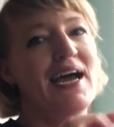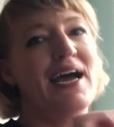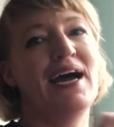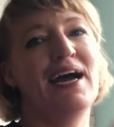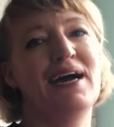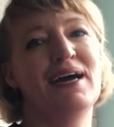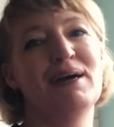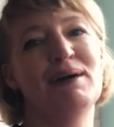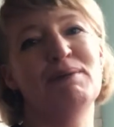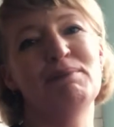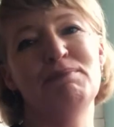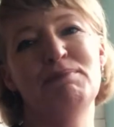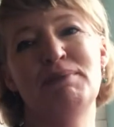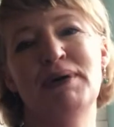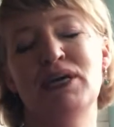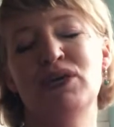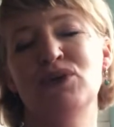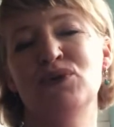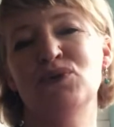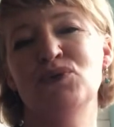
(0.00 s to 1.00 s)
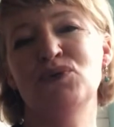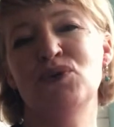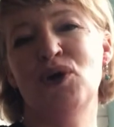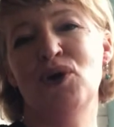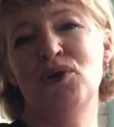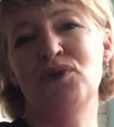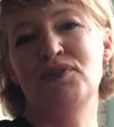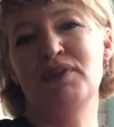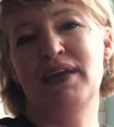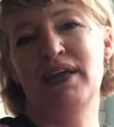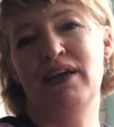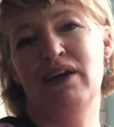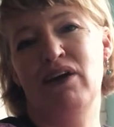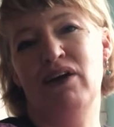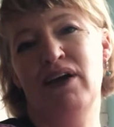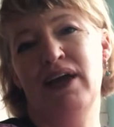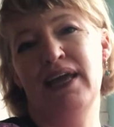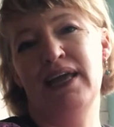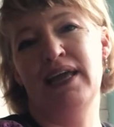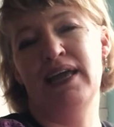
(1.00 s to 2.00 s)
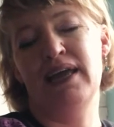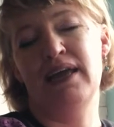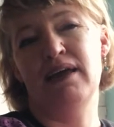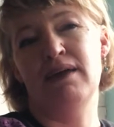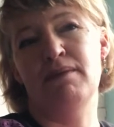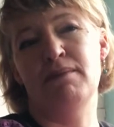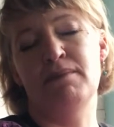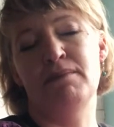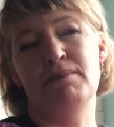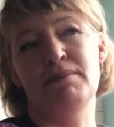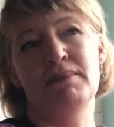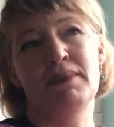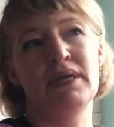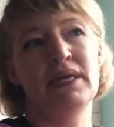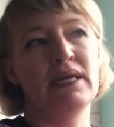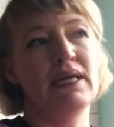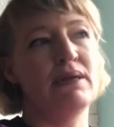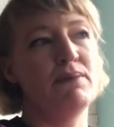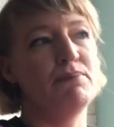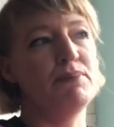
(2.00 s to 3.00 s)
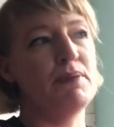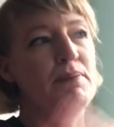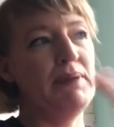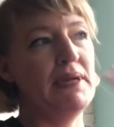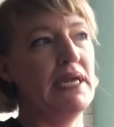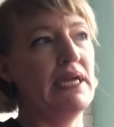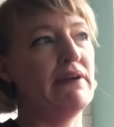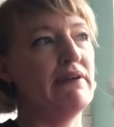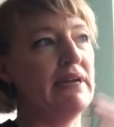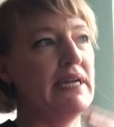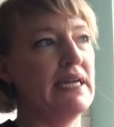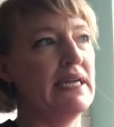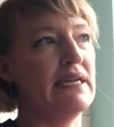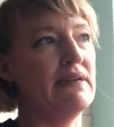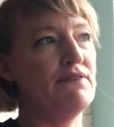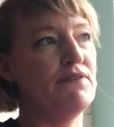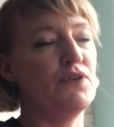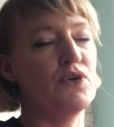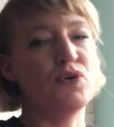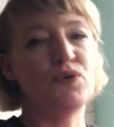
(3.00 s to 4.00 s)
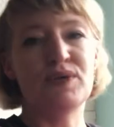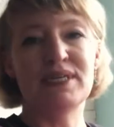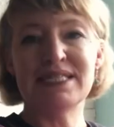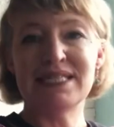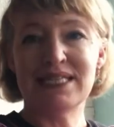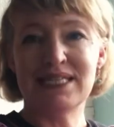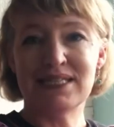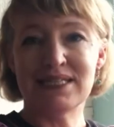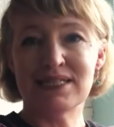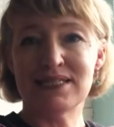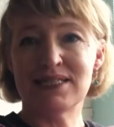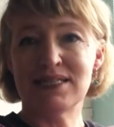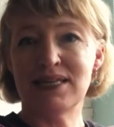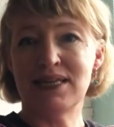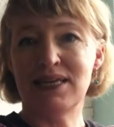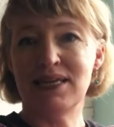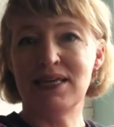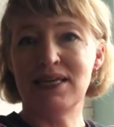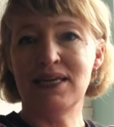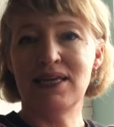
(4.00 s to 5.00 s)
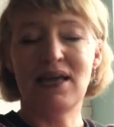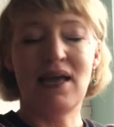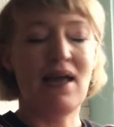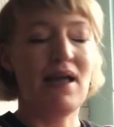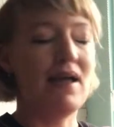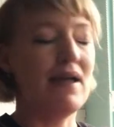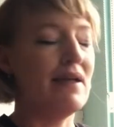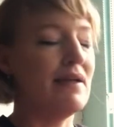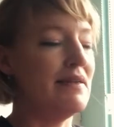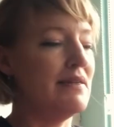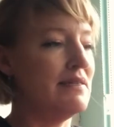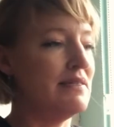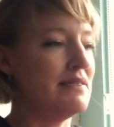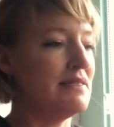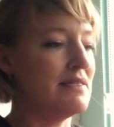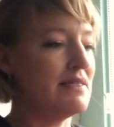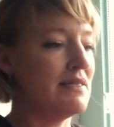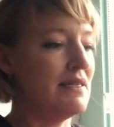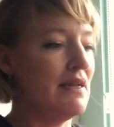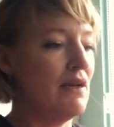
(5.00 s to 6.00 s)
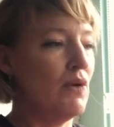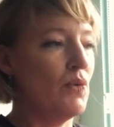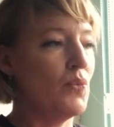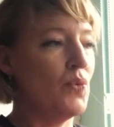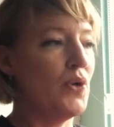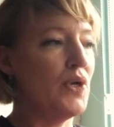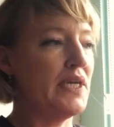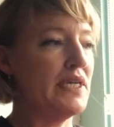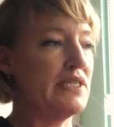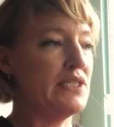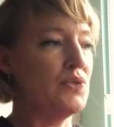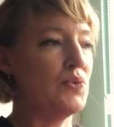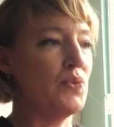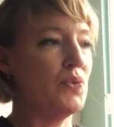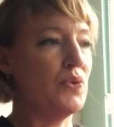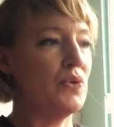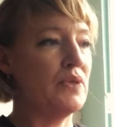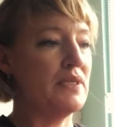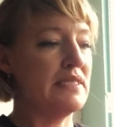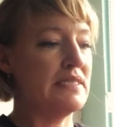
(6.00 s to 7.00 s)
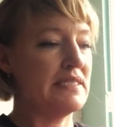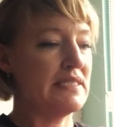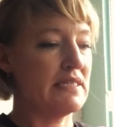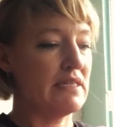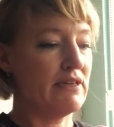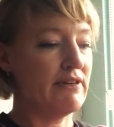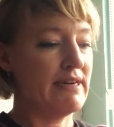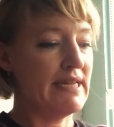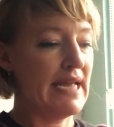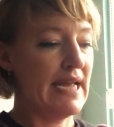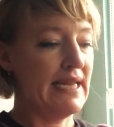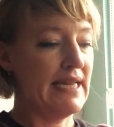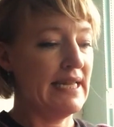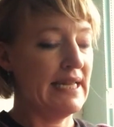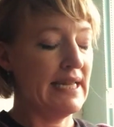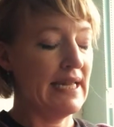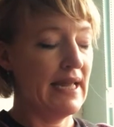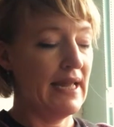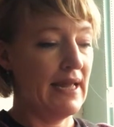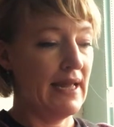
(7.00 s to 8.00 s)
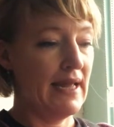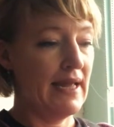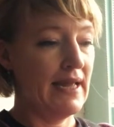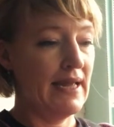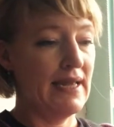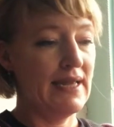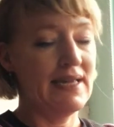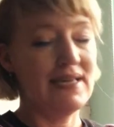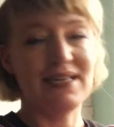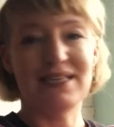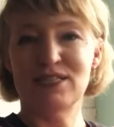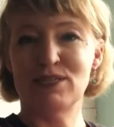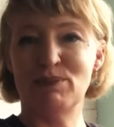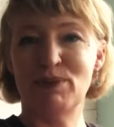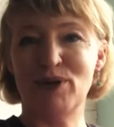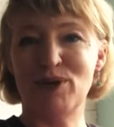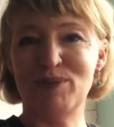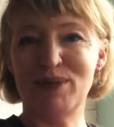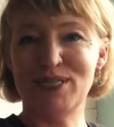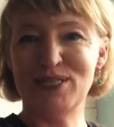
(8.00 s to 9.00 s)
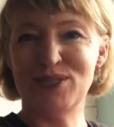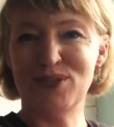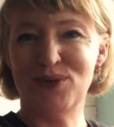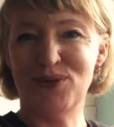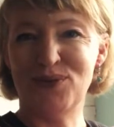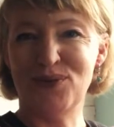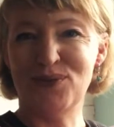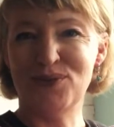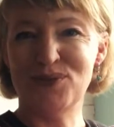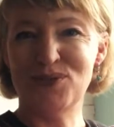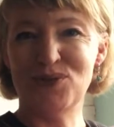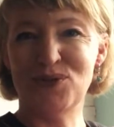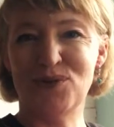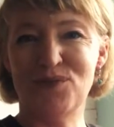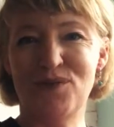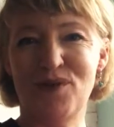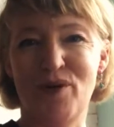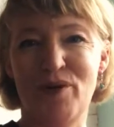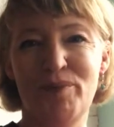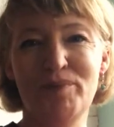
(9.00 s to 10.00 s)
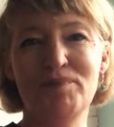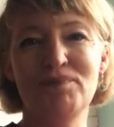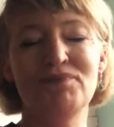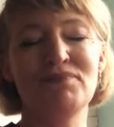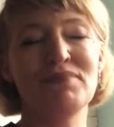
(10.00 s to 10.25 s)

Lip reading: But you'll know that I am preparing for a residency and working towards creating a experimental short film.